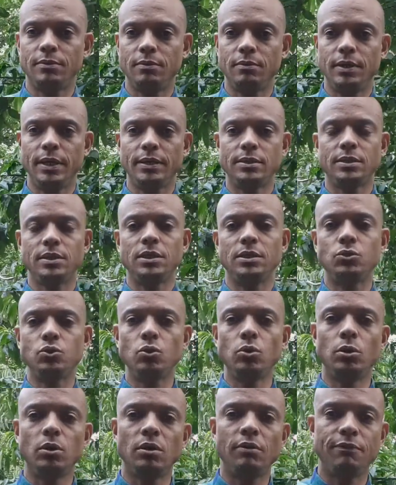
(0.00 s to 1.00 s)
right? A
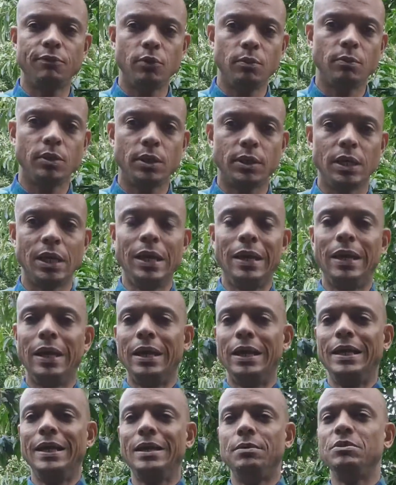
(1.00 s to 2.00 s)
tool or a framework.
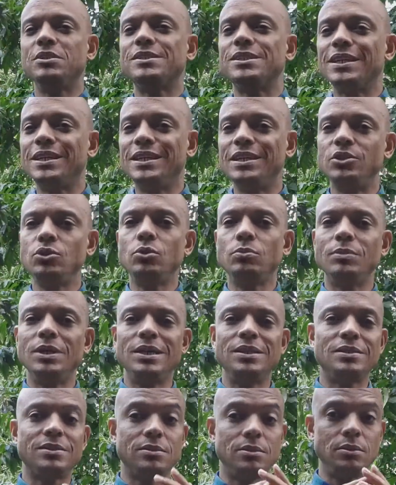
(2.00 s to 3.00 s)
Selenium
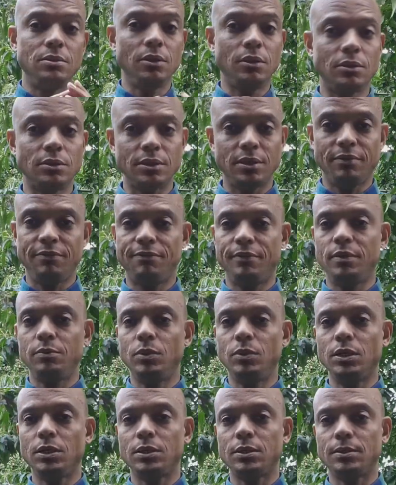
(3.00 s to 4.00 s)
is not a
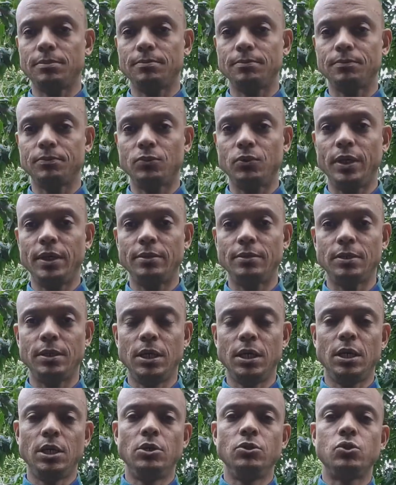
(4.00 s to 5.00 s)
framework, right?
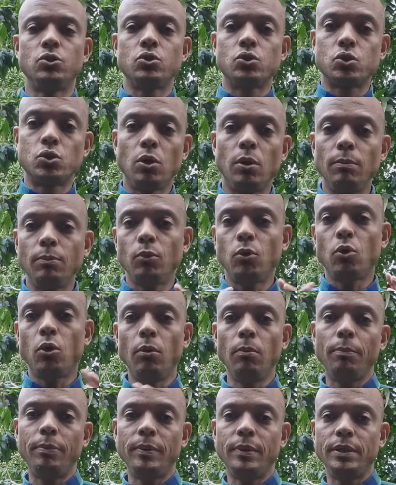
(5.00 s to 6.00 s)
Some
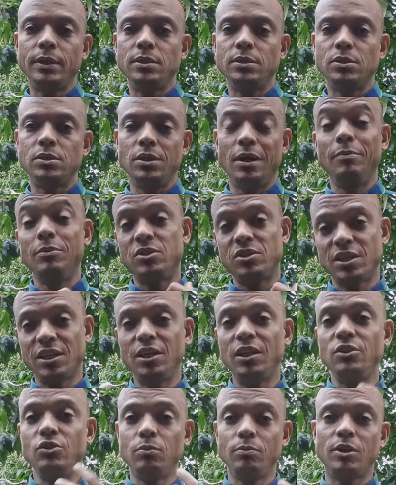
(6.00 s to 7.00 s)
component,
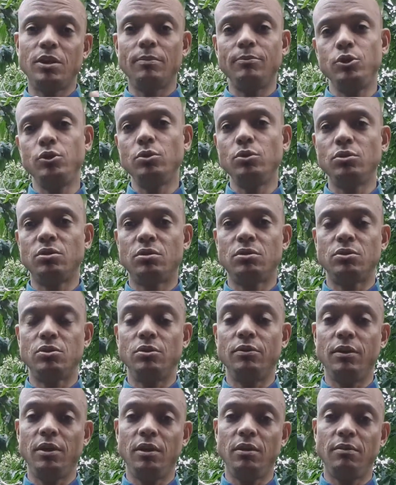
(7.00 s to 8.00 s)
Selenium can be used
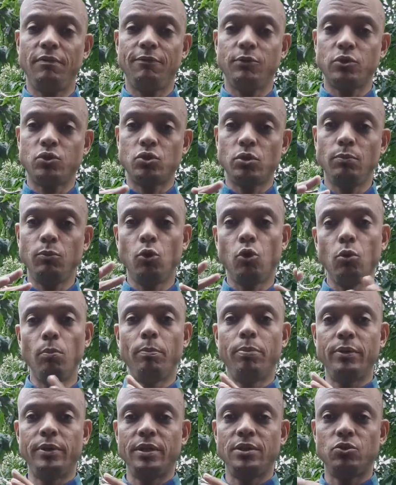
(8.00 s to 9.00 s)
for some
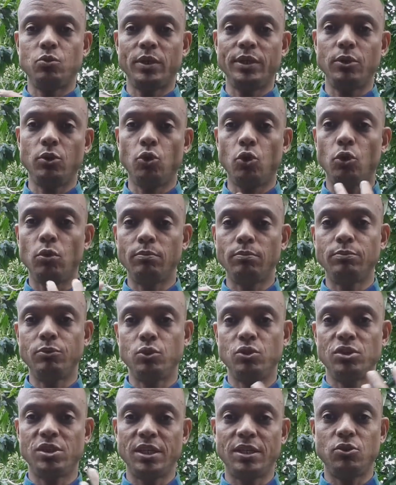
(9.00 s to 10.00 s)
components when it comes
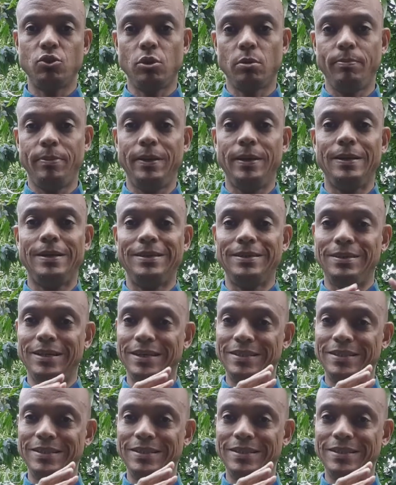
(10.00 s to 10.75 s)
to setting up a